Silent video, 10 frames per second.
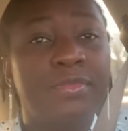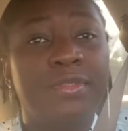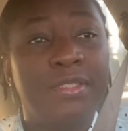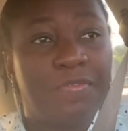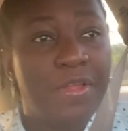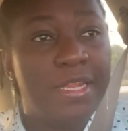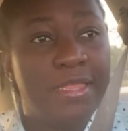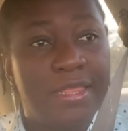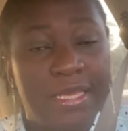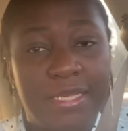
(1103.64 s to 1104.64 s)
The funny
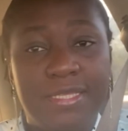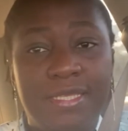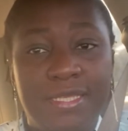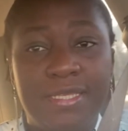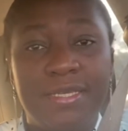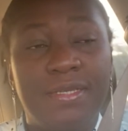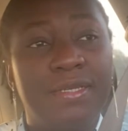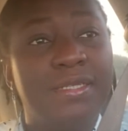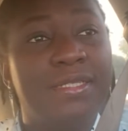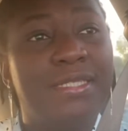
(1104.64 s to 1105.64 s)
thing is,
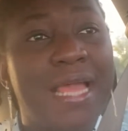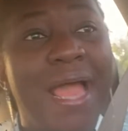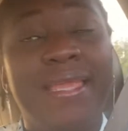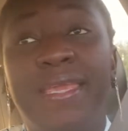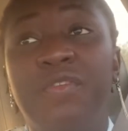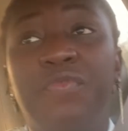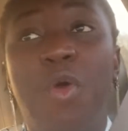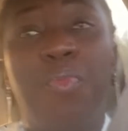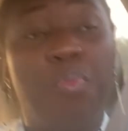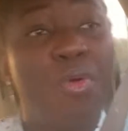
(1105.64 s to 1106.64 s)
sa give
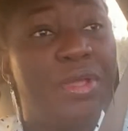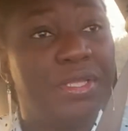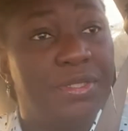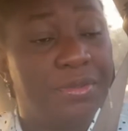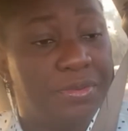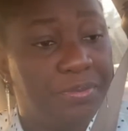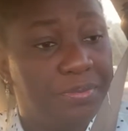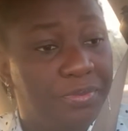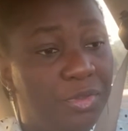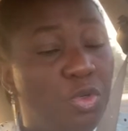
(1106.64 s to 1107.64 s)
up point,
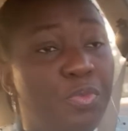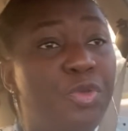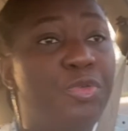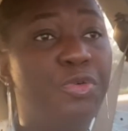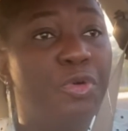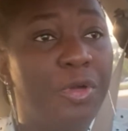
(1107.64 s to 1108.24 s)
we do.